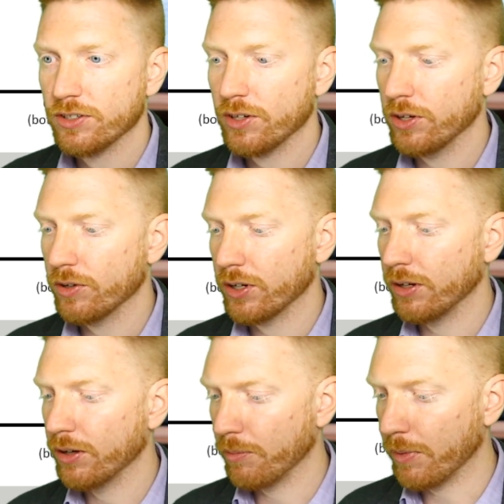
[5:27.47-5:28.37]
so you
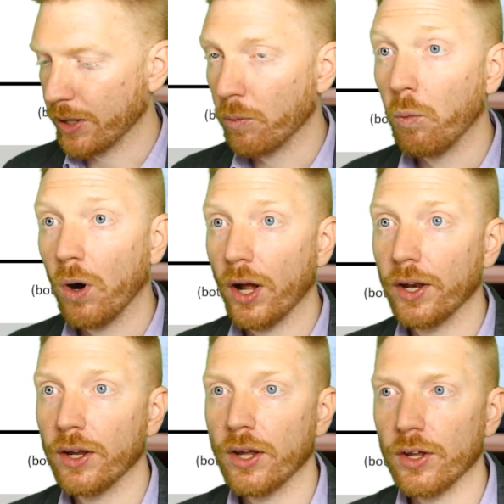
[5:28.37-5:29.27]
could make
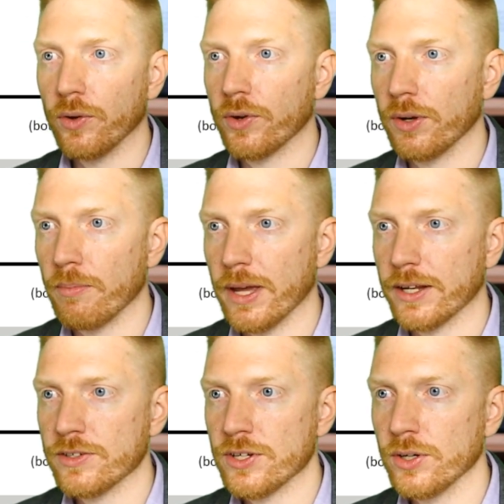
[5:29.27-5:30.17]
1, you could
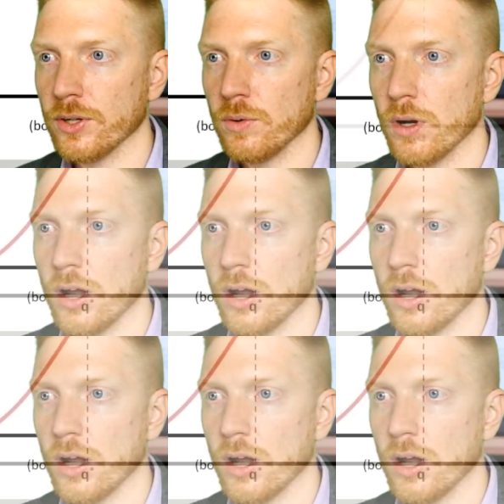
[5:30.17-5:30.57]
make 2,